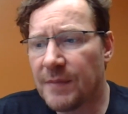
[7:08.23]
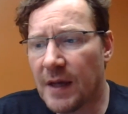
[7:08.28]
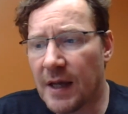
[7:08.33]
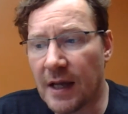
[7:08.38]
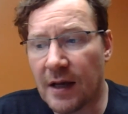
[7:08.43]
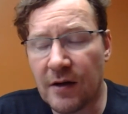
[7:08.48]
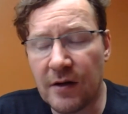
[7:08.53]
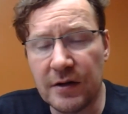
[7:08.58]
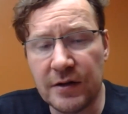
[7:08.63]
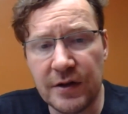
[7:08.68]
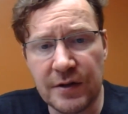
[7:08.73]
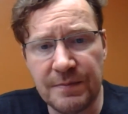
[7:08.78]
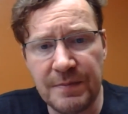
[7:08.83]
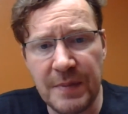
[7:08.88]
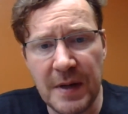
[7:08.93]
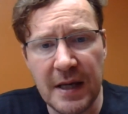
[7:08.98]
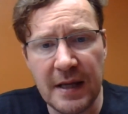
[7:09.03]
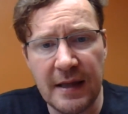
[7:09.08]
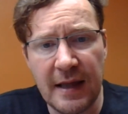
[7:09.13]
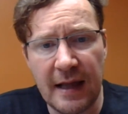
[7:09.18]
It could just
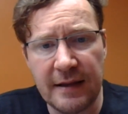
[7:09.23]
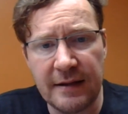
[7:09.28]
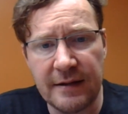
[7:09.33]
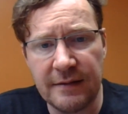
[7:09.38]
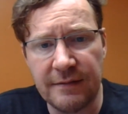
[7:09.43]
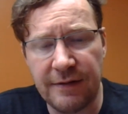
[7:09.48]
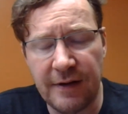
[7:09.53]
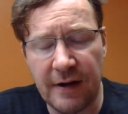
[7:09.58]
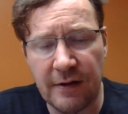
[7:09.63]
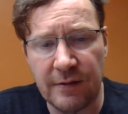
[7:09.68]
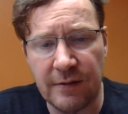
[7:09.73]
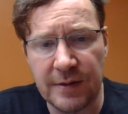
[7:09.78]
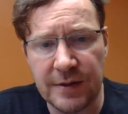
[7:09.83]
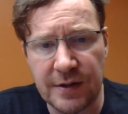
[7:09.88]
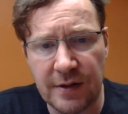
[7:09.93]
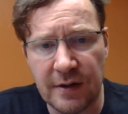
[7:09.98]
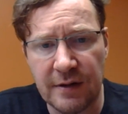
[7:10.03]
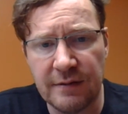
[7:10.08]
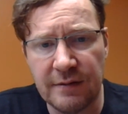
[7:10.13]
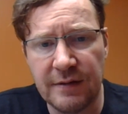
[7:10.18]
be that the Federal
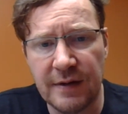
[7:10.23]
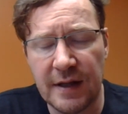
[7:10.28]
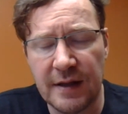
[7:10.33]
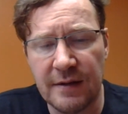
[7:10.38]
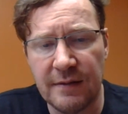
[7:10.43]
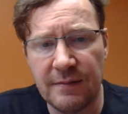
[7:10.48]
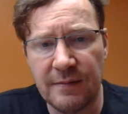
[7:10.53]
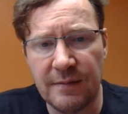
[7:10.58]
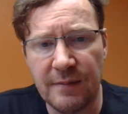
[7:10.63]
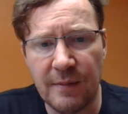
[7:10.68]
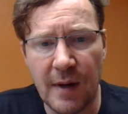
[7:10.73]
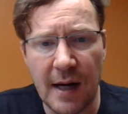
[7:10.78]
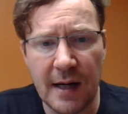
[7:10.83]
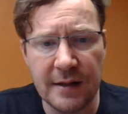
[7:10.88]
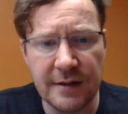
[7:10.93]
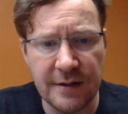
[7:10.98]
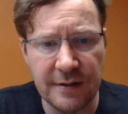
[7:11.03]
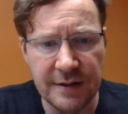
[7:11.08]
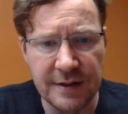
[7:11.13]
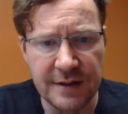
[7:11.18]
Reserve and the
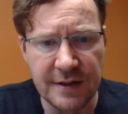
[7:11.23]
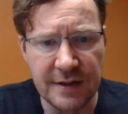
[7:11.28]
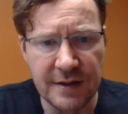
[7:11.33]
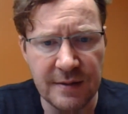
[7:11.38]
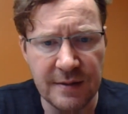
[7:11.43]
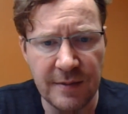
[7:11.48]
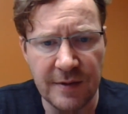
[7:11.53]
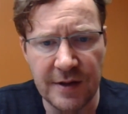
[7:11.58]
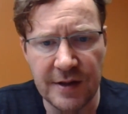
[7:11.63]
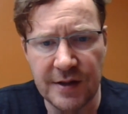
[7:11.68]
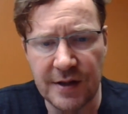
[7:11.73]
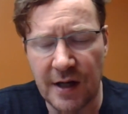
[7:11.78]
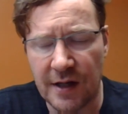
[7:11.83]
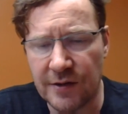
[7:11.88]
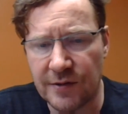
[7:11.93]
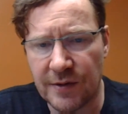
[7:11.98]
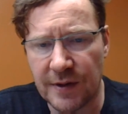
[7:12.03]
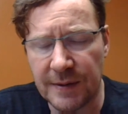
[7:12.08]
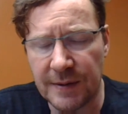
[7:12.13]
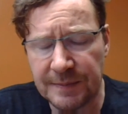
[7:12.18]
monetary system of this
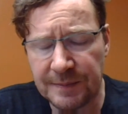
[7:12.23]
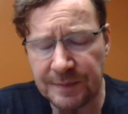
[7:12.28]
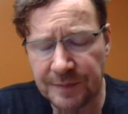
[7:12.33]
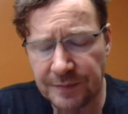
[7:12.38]
country,